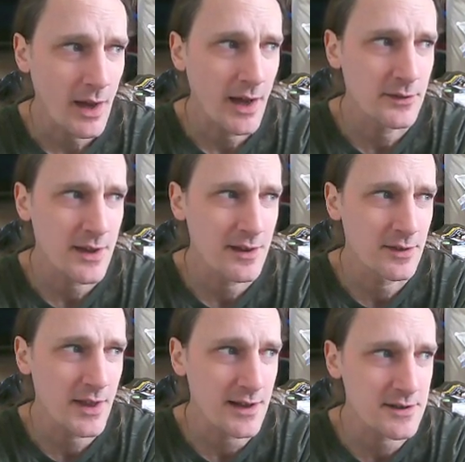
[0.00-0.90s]
And
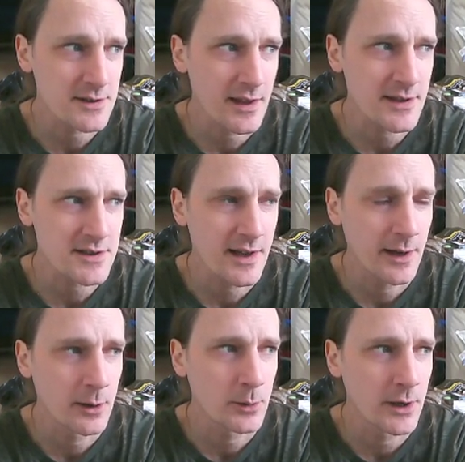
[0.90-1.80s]
that's
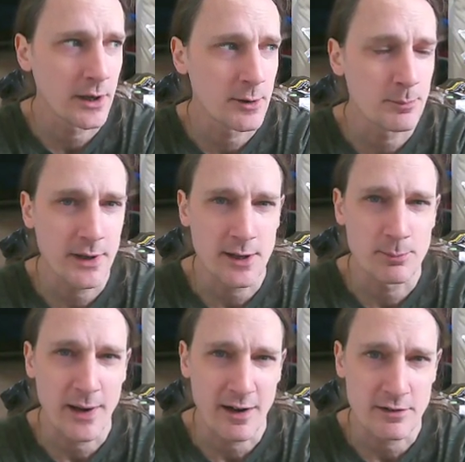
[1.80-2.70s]
how being
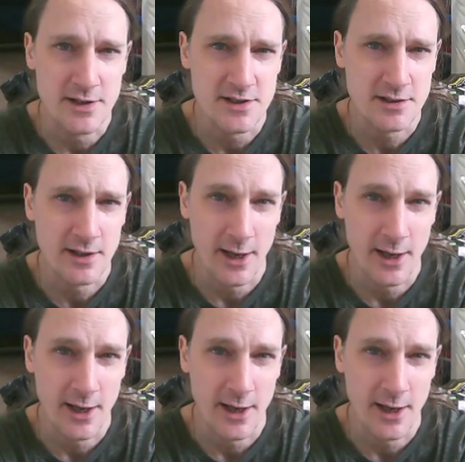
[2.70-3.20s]
embarrassed